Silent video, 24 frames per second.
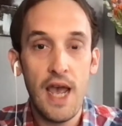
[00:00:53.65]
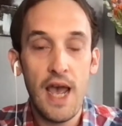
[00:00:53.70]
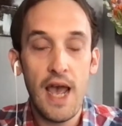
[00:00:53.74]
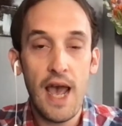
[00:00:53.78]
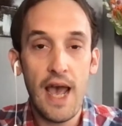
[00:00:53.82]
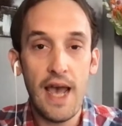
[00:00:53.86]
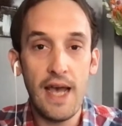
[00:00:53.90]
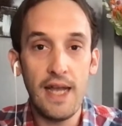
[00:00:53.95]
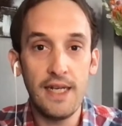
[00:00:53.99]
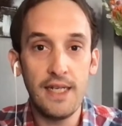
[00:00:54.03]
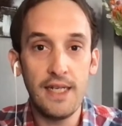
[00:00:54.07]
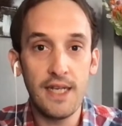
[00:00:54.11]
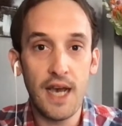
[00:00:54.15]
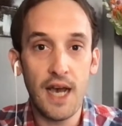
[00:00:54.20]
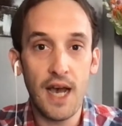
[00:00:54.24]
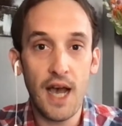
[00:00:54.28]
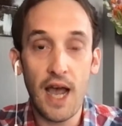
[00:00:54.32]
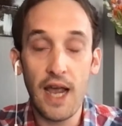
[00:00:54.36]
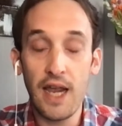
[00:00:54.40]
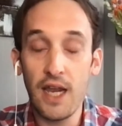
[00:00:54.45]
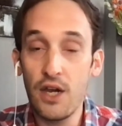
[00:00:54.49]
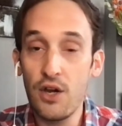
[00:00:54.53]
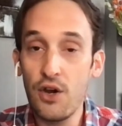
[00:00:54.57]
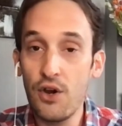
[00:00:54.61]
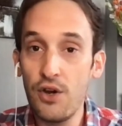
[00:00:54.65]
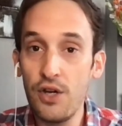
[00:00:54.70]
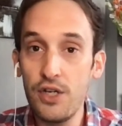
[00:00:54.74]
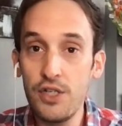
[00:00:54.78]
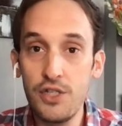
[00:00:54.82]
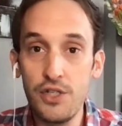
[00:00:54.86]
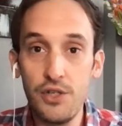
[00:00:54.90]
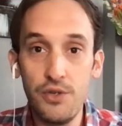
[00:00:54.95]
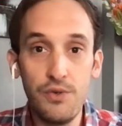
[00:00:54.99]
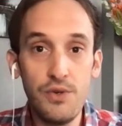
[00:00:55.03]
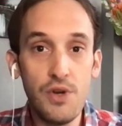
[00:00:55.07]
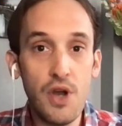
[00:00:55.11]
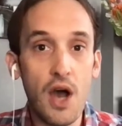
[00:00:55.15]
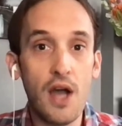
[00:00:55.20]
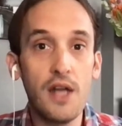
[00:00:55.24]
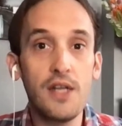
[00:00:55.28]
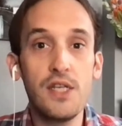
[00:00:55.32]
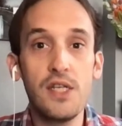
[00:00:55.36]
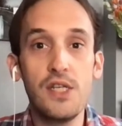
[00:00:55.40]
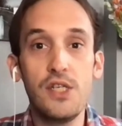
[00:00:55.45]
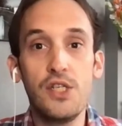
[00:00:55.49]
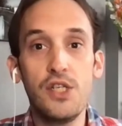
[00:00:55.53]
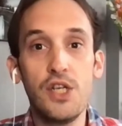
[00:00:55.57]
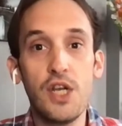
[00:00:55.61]
And I encourage you not
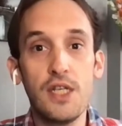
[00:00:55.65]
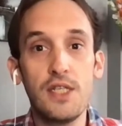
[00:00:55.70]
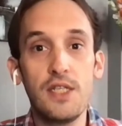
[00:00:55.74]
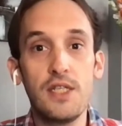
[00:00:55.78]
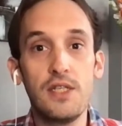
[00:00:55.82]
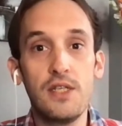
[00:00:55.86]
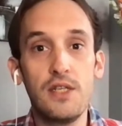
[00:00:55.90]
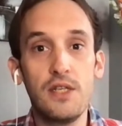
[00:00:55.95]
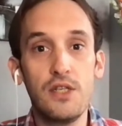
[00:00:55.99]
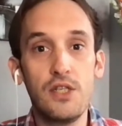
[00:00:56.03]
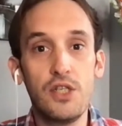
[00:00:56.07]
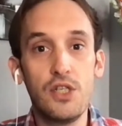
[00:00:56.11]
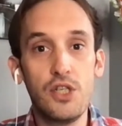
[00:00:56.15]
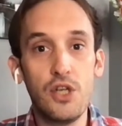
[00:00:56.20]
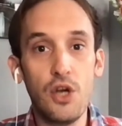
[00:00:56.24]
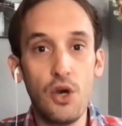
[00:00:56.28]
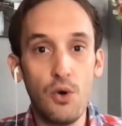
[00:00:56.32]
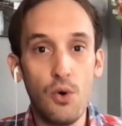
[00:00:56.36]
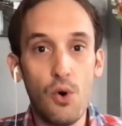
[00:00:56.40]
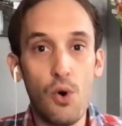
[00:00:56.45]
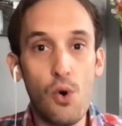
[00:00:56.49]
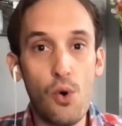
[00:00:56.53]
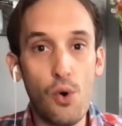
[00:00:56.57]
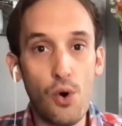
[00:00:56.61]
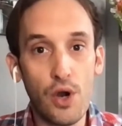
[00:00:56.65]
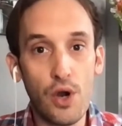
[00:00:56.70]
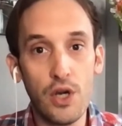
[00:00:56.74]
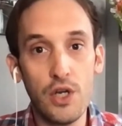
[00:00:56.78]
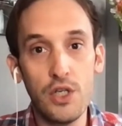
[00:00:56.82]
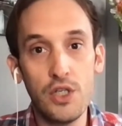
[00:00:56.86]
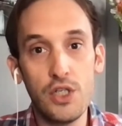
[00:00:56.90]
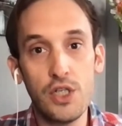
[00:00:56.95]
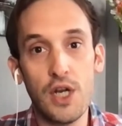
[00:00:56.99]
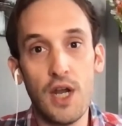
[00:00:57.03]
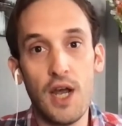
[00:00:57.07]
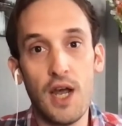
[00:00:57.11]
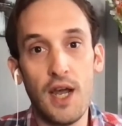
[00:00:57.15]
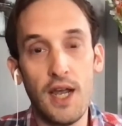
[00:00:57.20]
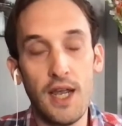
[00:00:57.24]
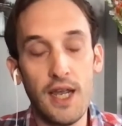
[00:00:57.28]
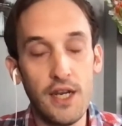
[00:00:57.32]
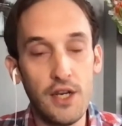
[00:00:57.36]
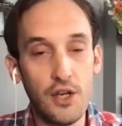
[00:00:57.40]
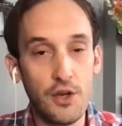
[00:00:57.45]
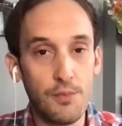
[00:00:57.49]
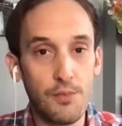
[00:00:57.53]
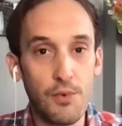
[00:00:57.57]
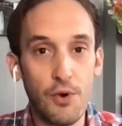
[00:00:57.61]
to just show orange in
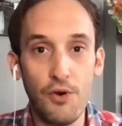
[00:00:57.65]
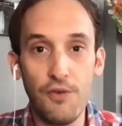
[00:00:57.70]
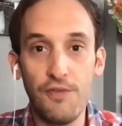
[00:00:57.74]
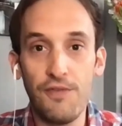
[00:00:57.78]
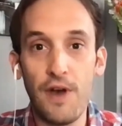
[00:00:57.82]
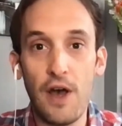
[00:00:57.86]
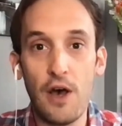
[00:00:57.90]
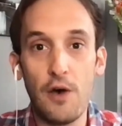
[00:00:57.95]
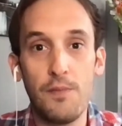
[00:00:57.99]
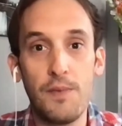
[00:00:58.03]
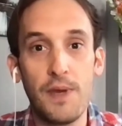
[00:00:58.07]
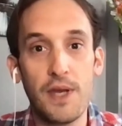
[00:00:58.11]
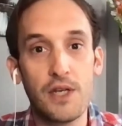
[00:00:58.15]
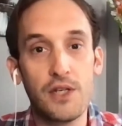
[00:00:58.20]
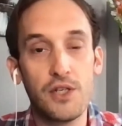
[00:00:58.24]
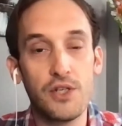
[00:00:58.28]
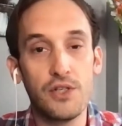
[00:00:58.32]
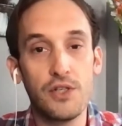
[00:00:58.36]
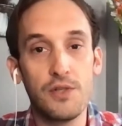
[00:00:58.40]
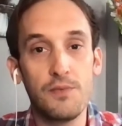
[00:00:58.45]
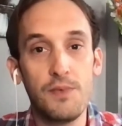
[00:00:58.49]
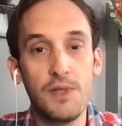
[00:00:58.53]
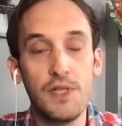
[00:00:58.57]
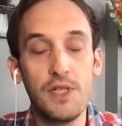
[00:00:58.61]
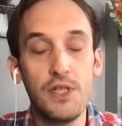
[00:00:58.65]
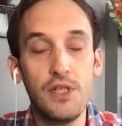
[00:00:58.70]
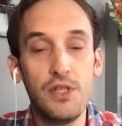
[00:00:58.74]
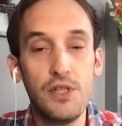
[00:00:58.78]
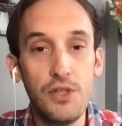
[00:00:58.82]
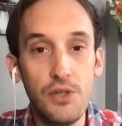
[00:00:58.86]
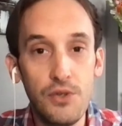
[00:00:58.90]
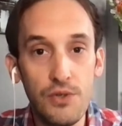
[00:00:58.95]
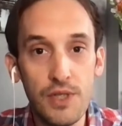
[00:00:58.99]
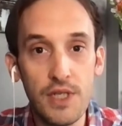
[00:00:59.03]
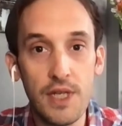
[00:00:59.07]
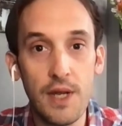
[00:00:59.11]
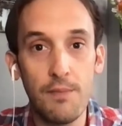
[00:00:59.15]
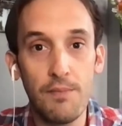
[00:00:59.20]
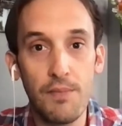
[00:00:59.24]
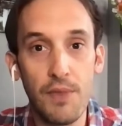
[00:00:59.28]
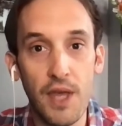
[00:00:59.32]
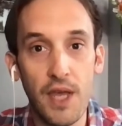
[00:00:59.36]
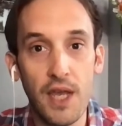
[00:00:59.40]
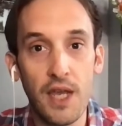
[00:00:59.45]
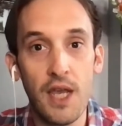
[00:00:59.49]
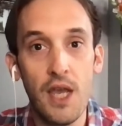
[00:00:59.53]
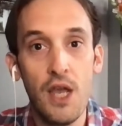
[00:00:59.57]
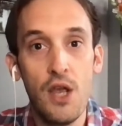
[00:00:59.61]
your profile pictures, but to do
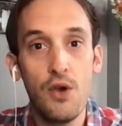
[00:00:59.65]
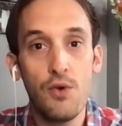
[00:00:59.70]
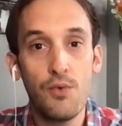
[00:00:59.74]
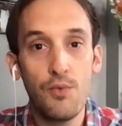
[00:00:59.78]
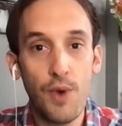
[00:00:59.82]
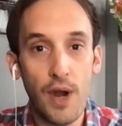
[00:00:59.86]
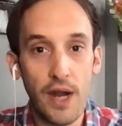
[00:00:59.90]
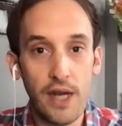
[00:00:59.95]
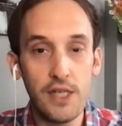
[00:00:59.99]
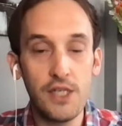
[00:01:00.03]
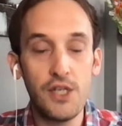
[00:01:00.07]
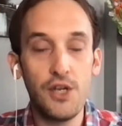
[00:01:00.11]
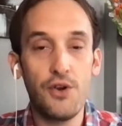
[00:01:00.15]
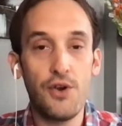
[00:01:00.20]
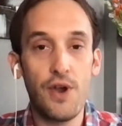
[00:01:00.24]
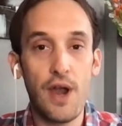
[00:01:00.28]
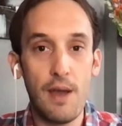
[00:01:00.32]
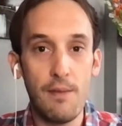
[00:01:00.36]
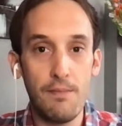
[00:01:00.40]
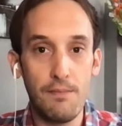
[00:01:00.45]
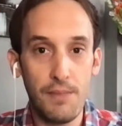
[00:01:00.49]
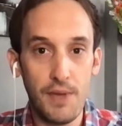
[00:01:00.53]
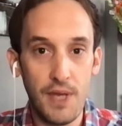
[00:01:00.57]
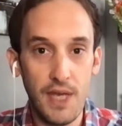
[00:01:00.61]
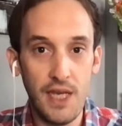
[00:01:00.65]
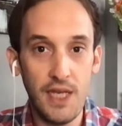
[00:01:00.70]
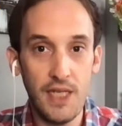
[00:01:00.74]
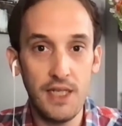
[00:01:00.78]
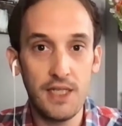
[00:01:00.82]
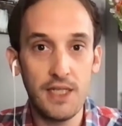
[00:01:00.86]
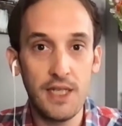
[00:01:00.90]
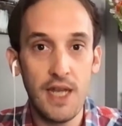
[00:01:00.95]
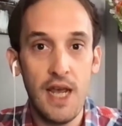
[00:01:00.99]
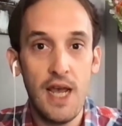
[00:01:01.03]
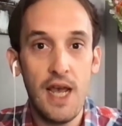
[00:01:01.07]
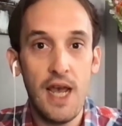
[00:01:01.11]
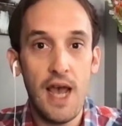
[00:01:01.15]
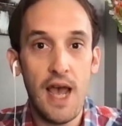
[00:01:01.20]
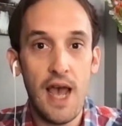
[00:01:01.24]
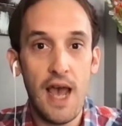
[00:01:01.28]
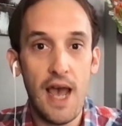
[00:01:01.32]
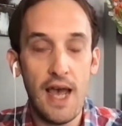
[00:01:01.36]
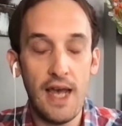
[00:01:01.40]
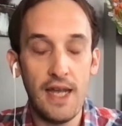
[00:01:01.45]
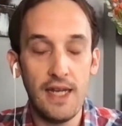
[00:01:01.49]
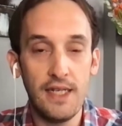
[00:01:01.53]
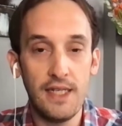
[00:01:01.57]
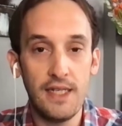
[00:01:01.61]
something, write to your MPs.
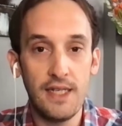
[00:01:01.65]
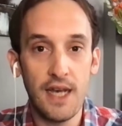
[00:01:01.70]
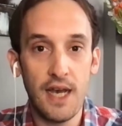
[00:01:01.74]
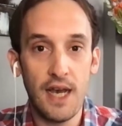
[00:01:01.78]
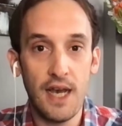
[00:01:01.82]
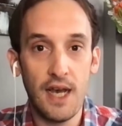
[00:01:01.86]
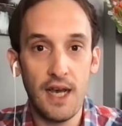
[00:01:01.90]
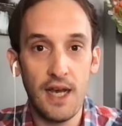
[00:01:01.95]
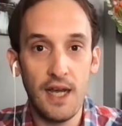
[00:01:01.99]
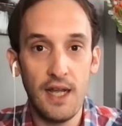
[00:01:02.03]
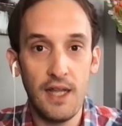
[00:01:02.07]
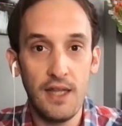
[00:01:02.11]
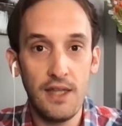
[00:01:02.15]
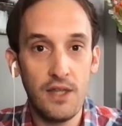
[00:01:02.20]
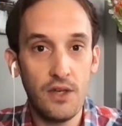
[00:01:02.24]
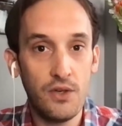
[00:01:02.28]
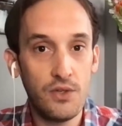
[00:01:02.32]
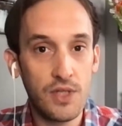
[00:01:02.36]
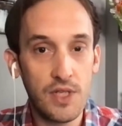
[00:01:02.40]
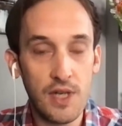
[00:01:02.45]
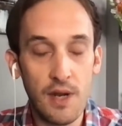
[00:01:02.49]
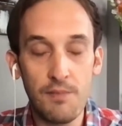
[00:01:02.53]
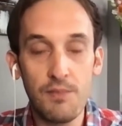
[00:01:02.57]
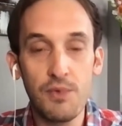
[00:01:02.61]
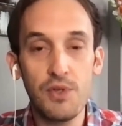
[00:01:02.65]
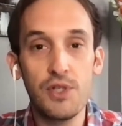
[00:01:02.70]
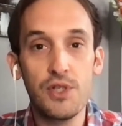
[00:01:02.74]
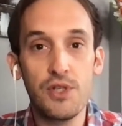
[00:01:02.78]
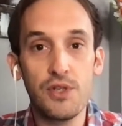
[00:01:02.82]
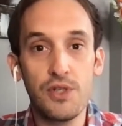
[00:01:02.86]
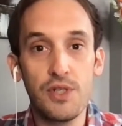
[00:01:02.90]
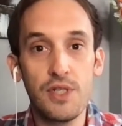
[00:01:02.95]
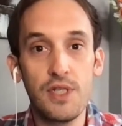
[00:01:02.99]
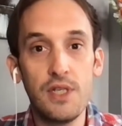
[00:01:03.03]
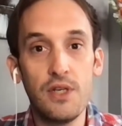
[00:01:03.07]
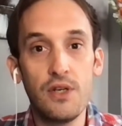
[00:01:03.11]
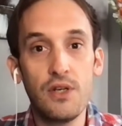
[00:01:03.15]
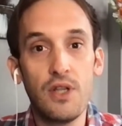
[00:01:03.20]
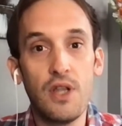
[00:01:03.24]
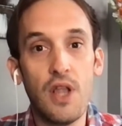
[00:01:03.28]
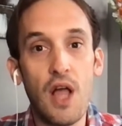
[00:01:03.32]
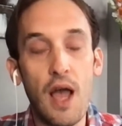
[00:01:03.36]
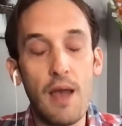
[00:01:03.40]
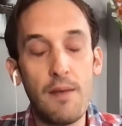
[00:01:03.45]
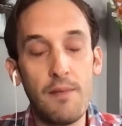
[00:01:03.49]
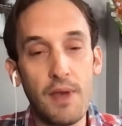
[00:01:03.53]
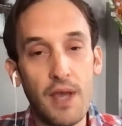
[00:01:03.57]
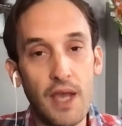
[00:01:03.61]
And those numbers are still
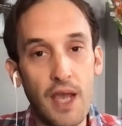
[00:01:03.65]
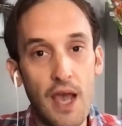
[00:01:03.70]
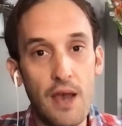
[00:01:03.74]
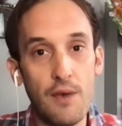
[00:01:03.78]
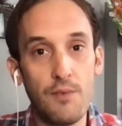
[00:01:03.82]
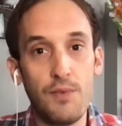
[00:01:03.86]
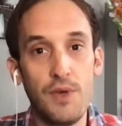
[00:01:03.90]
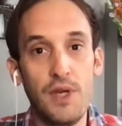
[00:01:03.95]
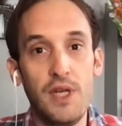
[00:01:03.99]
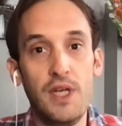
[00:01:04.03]
climbing, and we